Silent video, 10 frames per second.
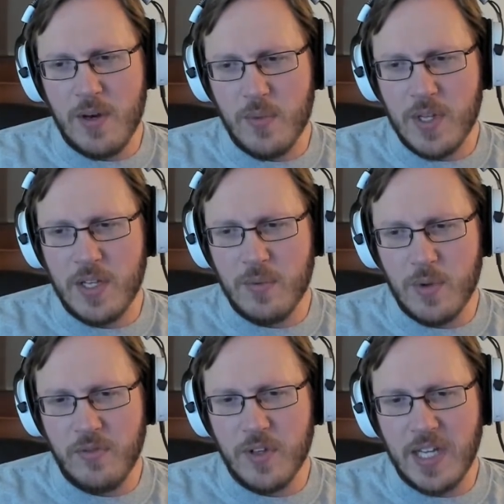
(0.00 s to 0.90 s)
and
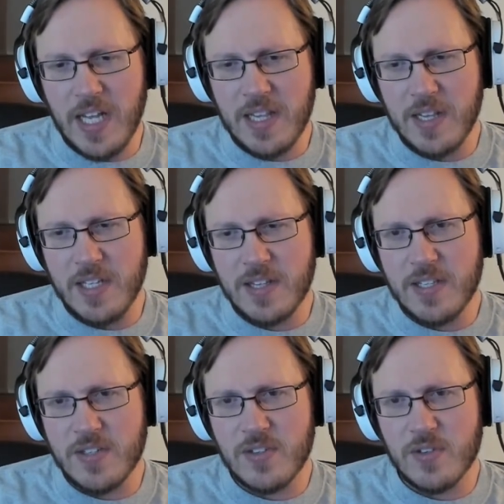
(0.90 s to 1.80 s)
willfully let
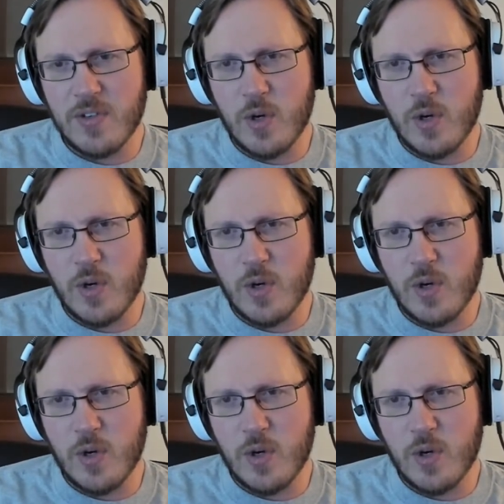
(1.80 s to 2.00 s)
this